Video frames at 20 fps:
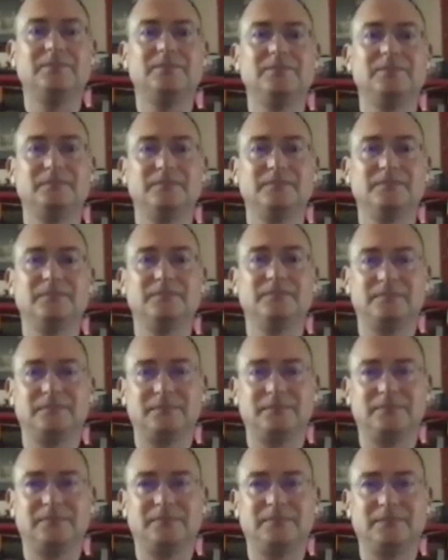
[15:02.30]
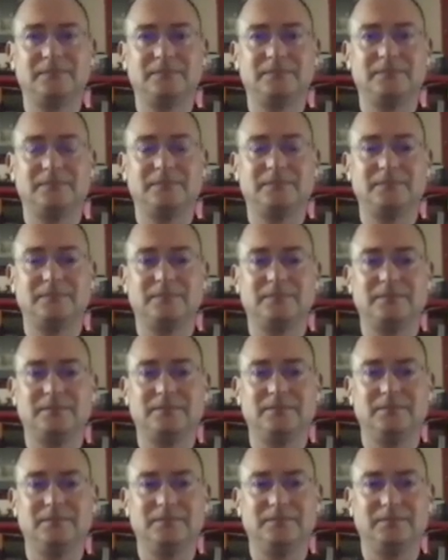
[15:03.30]

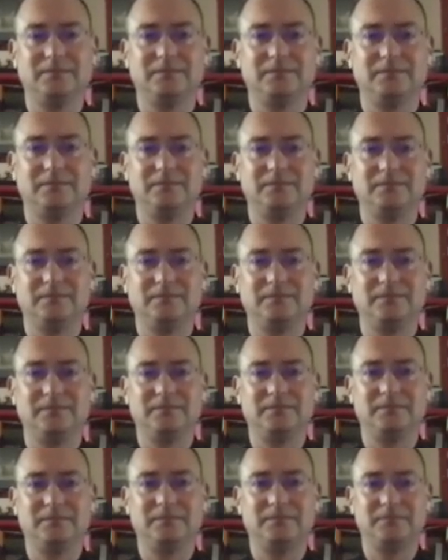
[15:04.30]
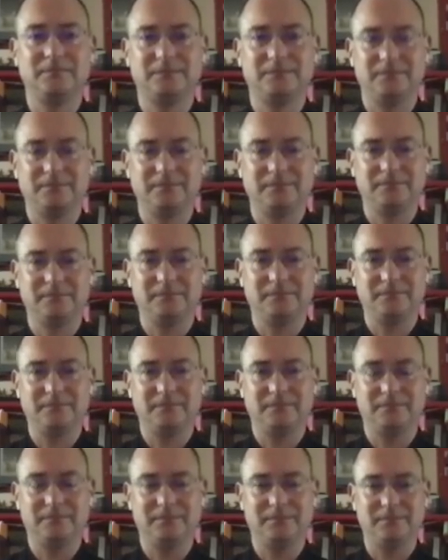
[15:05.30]

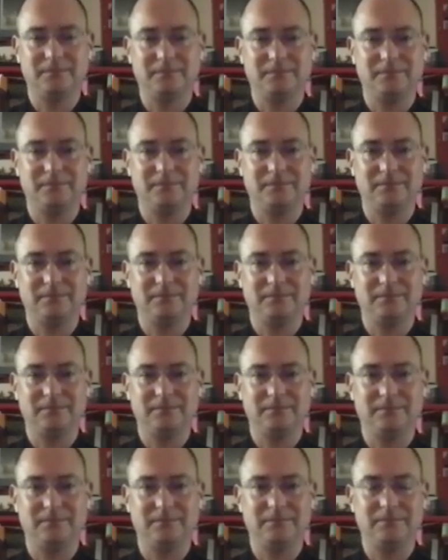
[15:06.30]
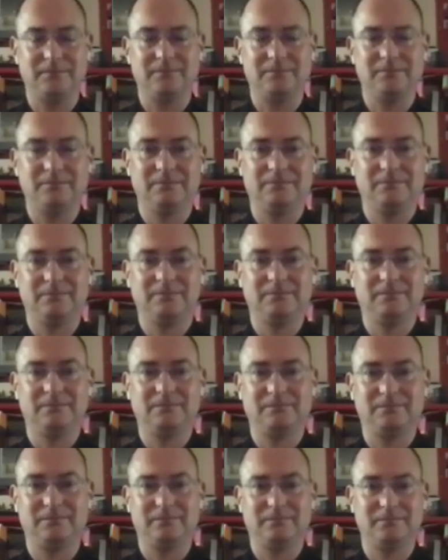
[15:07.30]

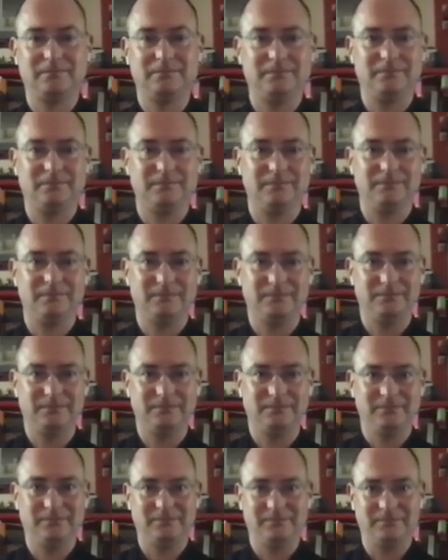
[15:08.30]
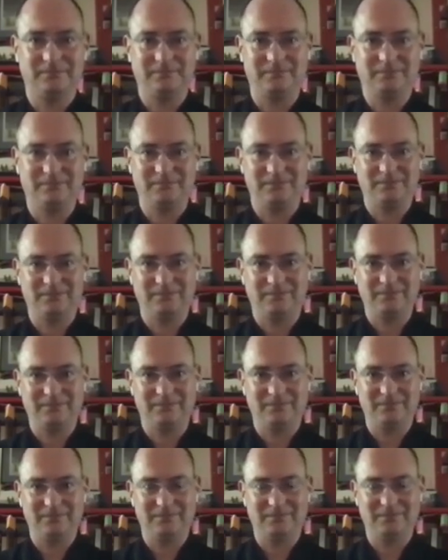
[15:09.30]
(not speaking)